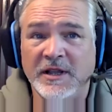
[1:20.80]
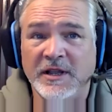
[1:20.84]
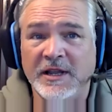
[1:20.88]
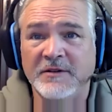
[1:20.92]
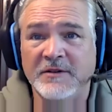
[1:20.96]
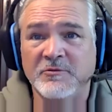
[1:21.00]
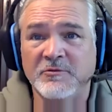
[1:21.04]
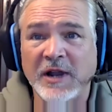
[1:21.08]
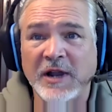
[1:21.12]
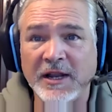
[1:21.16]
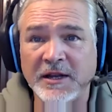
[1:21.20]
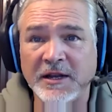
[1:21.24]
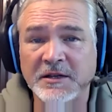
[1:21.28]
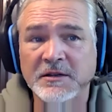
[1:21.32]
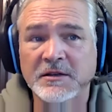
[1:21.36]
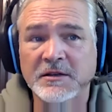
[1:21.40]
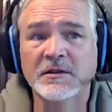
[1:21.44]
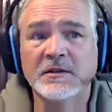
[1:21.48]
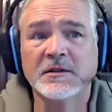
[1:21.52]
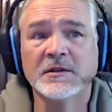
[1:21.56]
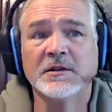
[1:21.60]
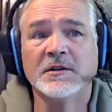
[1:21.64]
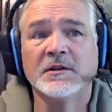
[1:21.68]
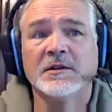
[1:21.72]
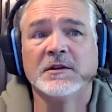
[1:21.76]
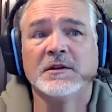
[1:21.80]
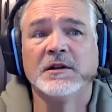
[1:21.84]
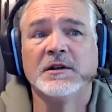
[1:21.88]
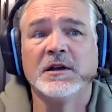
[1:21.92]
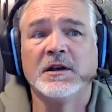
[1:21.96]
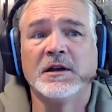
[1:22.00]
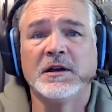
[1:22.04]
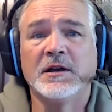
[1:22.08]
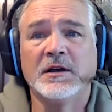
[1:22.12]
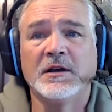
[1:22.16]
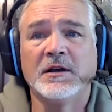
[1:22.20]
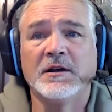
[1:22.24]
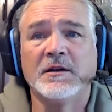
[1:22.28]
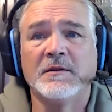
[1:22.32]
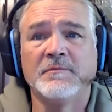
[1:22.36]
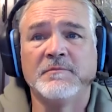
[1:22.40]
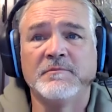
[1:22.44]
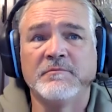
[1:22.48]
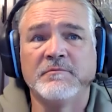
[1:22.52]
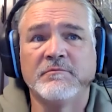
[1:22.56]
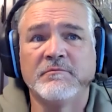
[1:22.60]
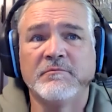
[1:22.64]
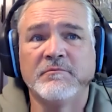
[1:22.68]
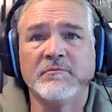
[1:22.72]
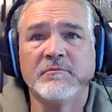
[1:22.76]
write, um,
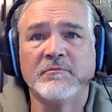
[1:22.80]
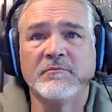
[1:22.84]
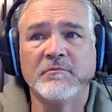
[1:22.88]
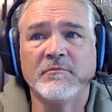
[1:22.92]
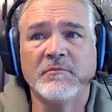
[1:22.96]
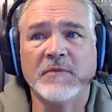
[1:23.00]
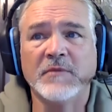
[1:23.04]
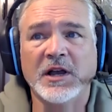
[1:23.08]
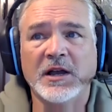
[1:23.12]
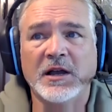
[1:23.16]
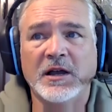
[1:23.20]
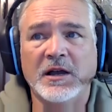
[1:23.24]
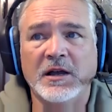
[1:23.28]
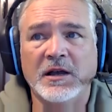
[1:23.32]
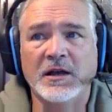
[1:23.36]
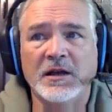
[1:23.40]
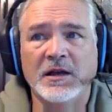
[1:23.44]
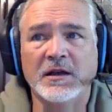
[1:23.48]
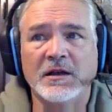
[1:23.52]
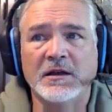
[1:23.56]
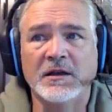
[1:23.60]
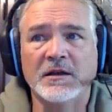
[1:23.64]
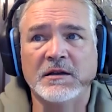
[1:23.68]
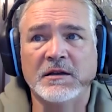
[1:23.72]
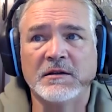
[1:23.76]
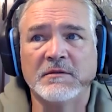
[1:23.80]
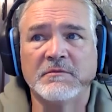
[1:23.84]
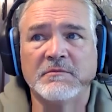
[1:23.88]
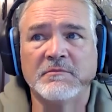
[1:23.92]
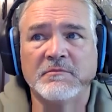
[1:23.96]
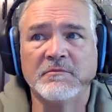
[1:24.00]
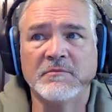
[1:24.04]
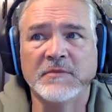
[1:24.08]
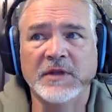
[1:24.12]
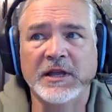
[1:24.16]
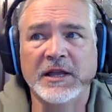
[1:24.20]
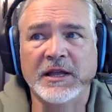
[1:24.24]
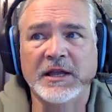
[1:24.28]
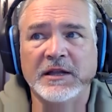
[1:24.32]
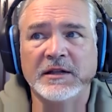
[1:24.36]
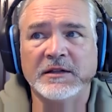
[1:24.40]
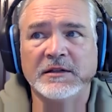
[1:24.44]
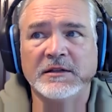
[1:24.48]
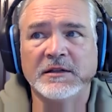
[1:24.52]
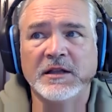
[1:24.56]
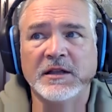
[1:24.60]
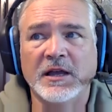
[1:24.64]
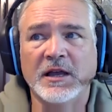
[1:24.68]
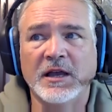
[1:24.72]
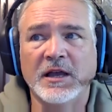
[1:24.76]
and
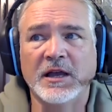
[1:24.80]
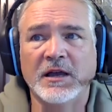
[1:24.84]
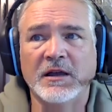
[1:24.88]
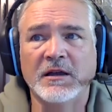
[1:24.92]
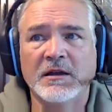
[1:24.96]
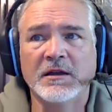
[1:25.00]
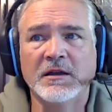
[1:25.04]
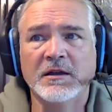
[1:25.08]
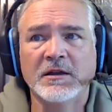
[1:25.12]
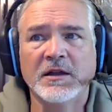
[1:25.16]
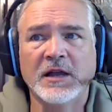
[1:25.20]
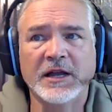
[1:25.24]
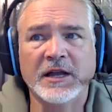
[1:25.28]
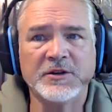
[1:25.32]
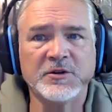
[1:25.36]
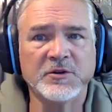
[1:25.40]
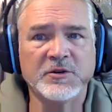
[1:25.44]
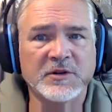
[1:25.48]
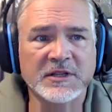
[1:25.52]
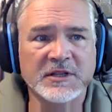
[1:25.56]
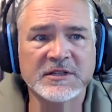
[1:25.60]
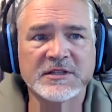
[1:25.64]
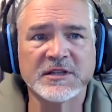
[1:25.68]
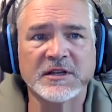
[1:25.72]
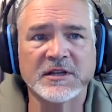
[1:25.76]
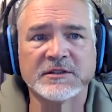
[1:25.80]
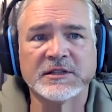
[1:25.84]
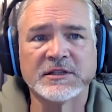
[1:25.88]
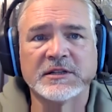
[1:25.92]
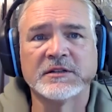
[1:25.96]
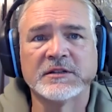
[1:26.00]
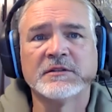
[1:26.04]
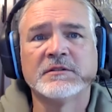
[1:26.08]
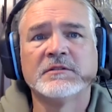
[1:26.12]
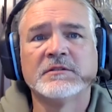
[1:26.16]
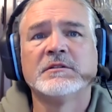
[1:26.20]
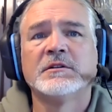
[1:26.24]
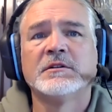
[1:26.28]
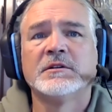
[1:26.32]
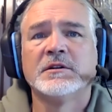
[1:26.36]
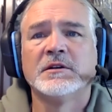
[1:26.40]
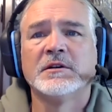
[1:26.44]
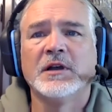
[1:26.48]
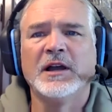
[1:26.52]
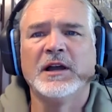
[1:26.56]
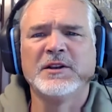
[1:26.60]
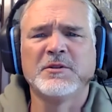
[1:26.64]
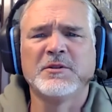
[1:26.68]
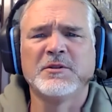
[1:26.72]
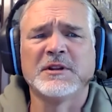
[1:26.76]
I do consulting. I
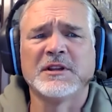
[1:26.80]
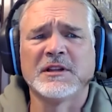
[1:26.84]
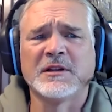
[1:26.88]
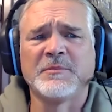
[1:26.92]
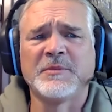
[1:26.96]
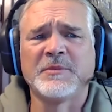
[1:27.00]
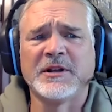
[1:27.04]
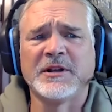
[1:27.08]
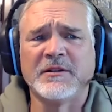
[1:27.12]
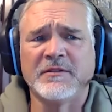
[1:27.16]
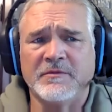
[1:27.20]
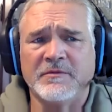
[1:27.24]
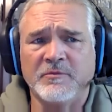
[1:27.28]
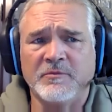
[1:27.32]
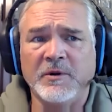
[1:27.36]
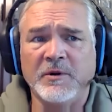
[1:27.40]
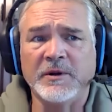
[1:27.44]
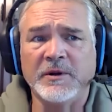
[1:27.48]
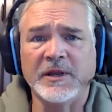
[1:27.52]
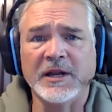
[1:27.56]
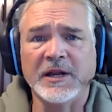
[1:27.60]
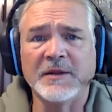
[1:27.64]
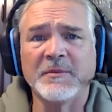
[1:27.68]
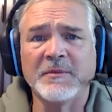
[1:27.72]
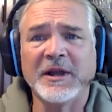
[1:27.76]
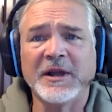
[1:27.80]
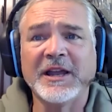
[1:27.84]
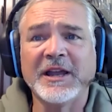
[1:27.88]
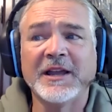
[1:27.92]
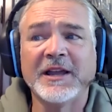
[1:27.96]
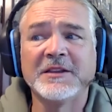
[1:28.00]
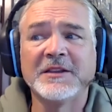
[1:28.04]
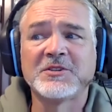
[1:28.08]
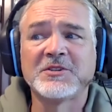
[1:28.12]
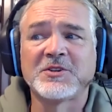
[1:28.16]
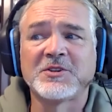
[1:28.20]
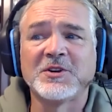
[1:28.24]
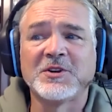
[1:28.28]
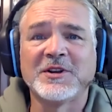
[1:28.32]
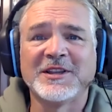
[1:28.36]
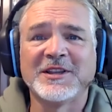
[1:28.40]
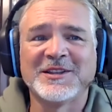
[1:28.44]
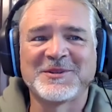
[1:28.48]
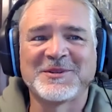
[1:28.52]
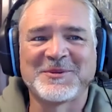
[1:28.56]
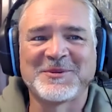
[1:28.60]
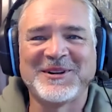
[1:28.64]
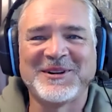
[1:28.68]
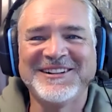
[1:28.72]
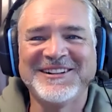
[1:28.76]
do a little bit of getting my hands dirty as
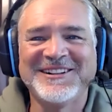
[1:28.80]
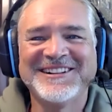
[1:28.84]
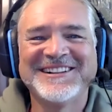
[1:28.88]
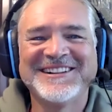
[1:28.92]
well,